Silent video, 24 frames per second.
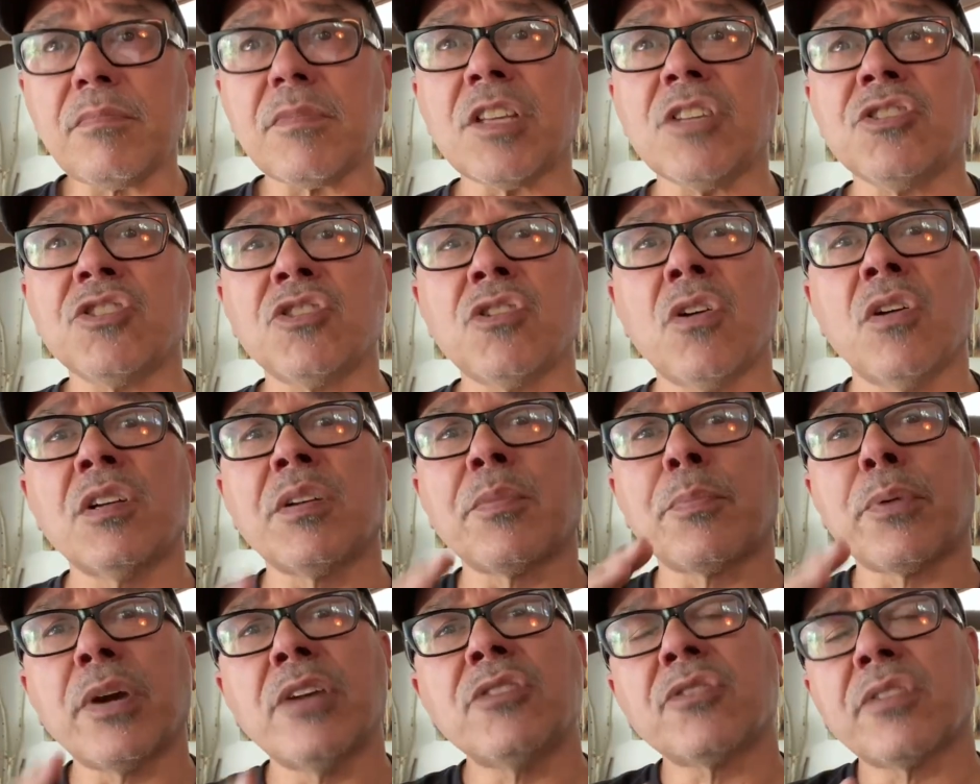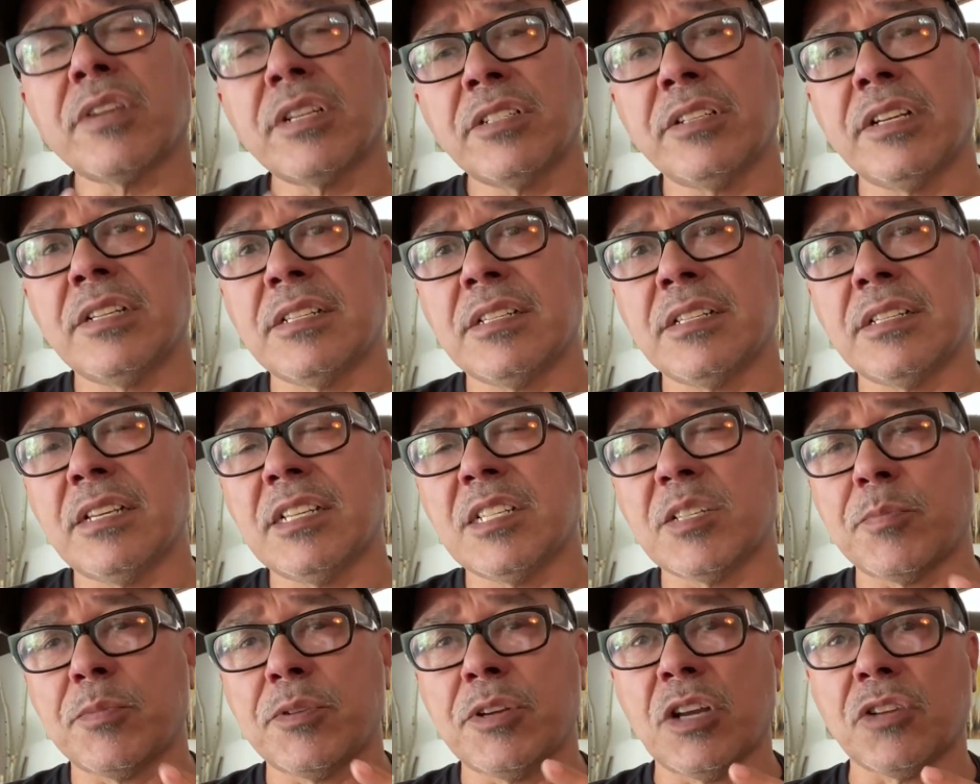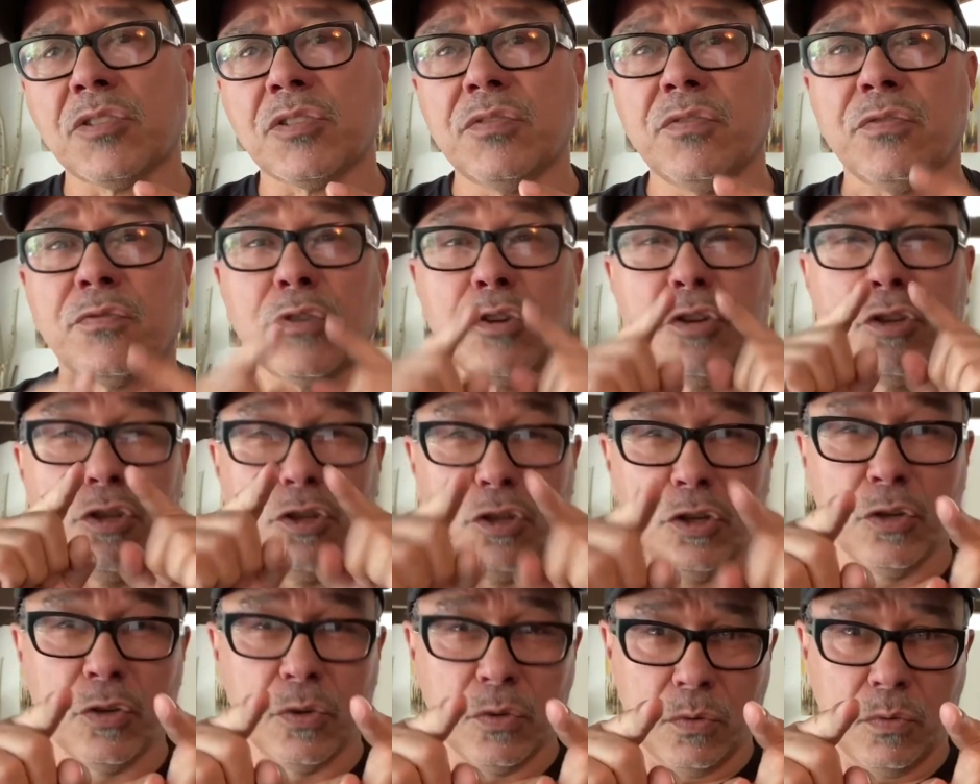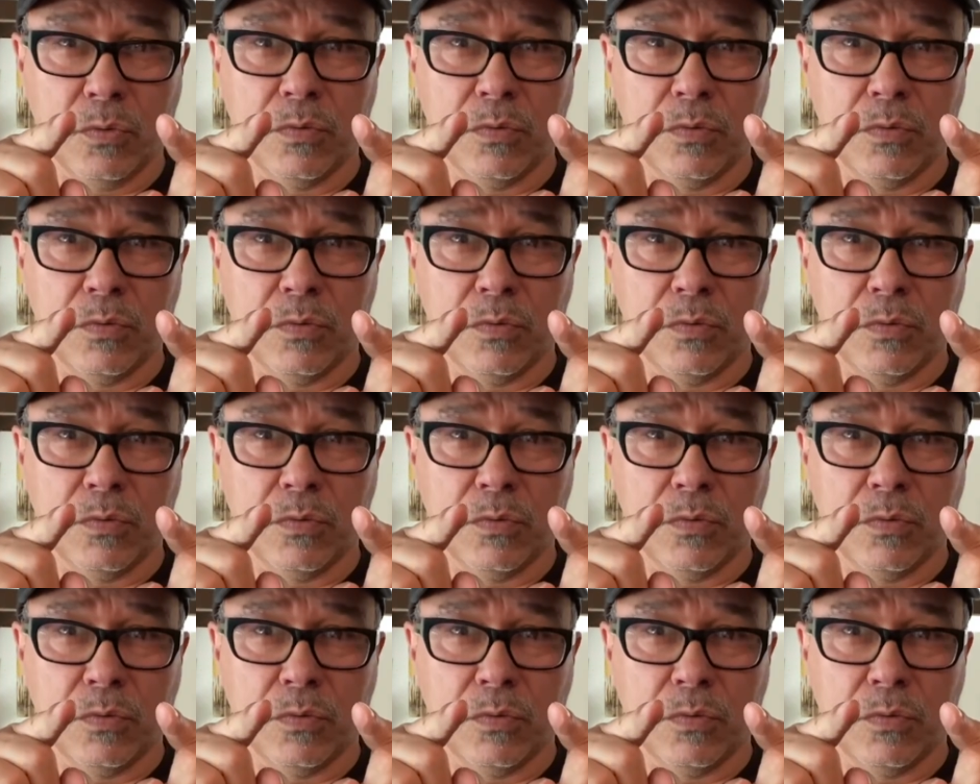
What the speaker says: So an appraisal contingency is a protection for you